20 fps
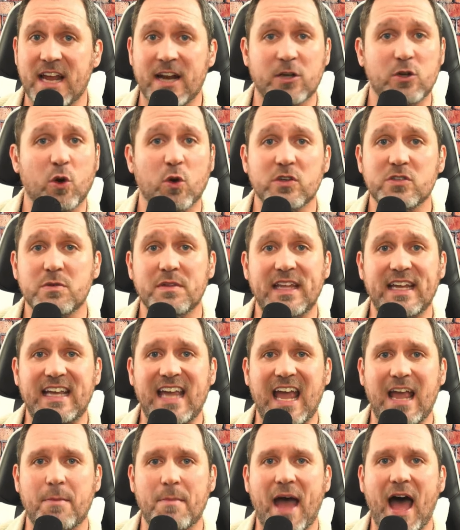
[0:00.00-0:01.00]
And of course, when they
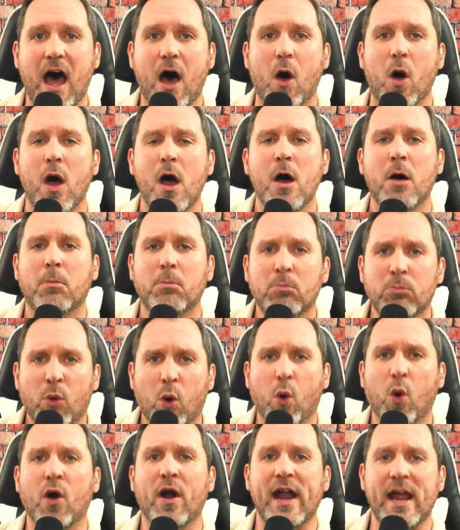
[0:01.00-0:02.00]
came out,
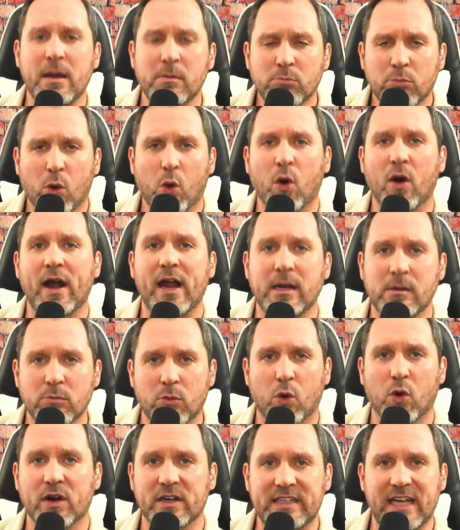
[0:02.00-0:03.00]
more and more and
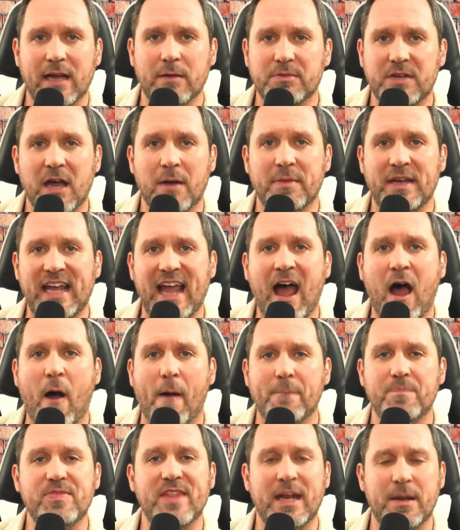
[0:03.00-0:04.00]
more kept coming
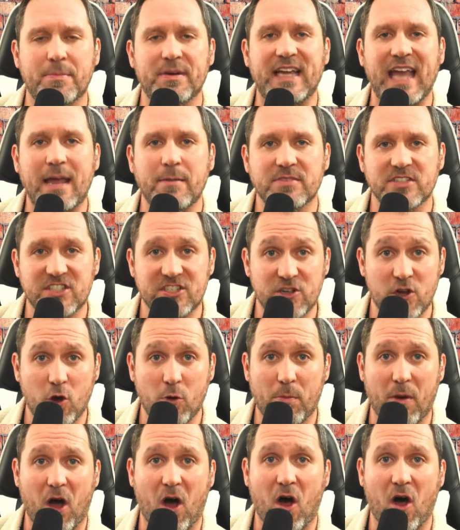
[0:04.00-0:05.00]
out, and it became a
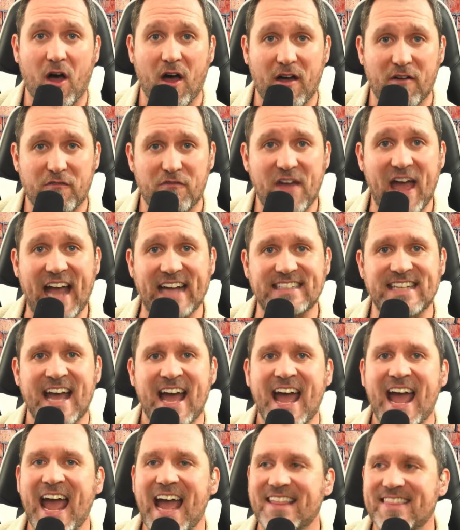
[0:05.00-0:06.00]
snowball effect.
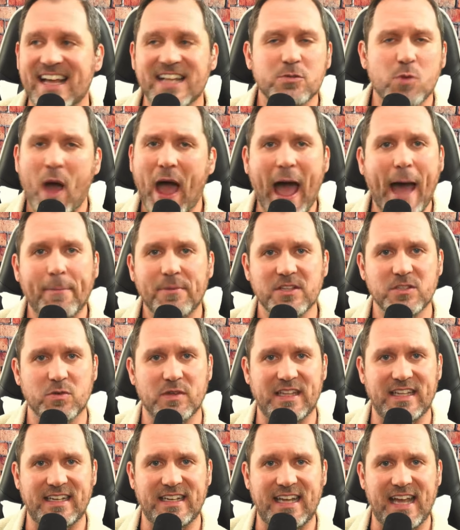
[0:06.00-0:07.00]
And that's what happens
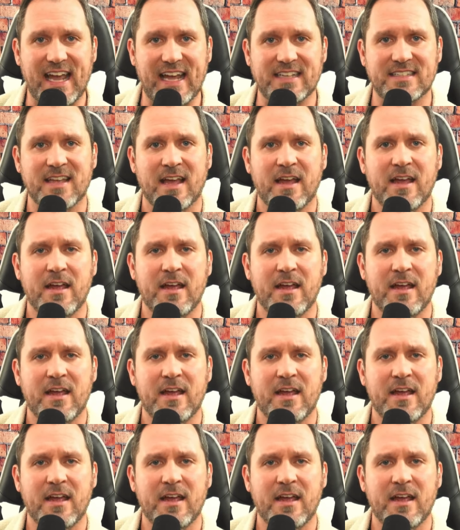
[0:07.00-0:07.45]
with NDAs.